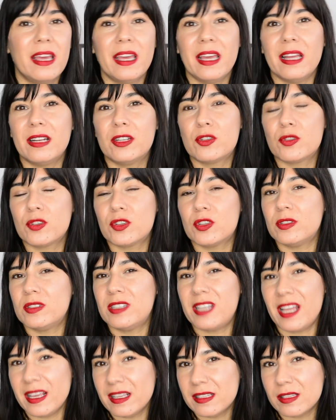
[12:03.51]
it
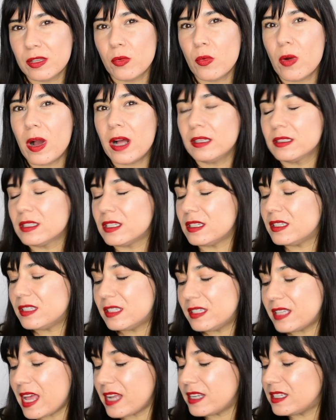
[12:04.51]
takes a while to
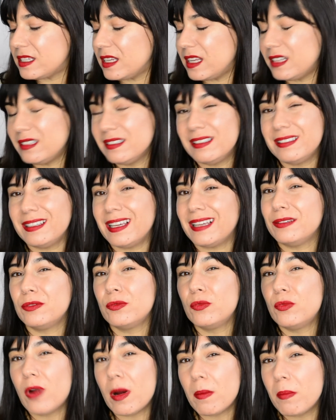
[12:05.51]
set and
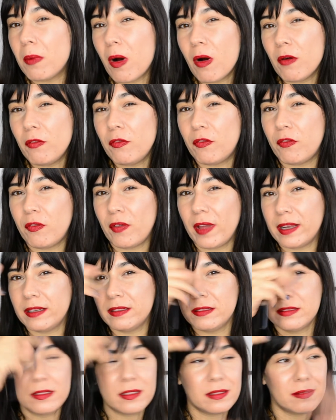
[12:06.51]
can rub off
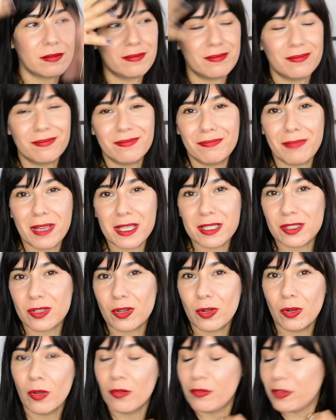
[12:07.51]
and mess
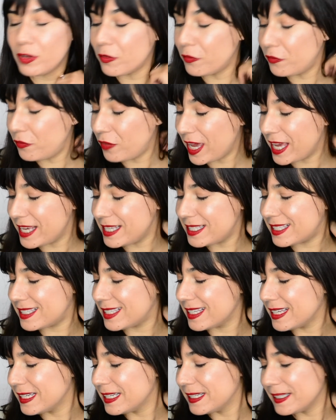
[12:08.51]
all over your face.